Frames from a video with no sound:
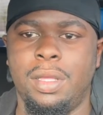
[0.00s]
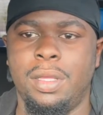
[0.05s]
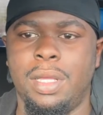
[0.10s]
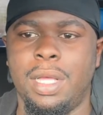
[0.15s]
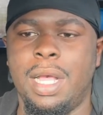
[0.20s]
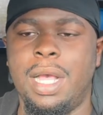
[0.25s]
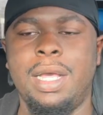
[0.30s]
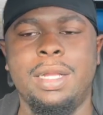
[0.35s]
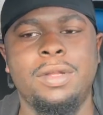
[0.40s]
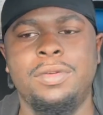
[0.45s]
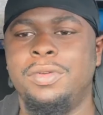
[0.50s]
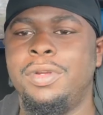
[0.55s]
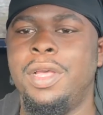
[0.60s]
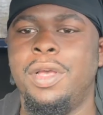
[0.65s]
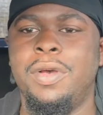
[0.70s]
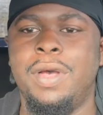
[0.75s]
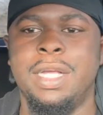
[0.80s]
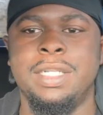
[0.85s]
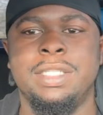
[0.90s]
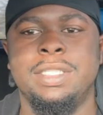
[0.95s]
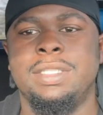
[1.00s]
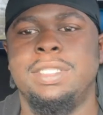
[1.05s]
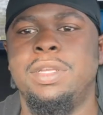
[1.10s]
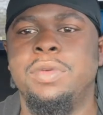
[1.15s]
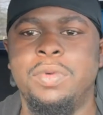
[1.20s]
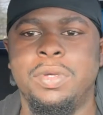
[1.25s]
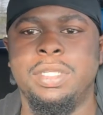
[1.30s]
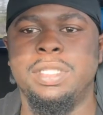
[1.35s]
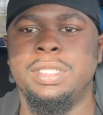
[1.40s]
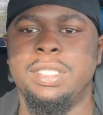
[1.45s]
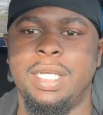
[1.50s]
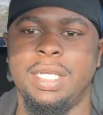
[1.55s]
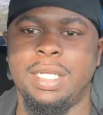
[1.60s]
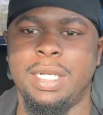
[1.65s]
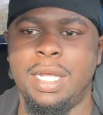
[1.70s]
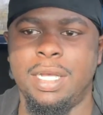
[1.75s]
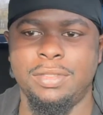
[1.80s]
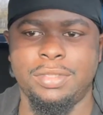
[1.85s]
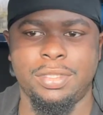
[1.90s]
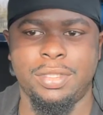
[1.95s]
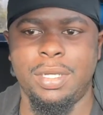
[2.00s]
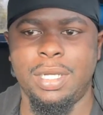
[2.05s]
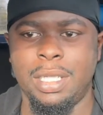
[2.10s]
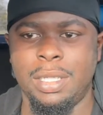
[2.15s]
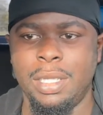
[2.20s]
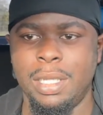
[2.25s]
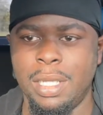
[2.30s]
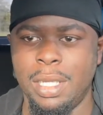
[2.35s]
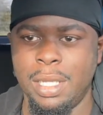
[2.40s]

I don't know. I just didn't want to take it out, so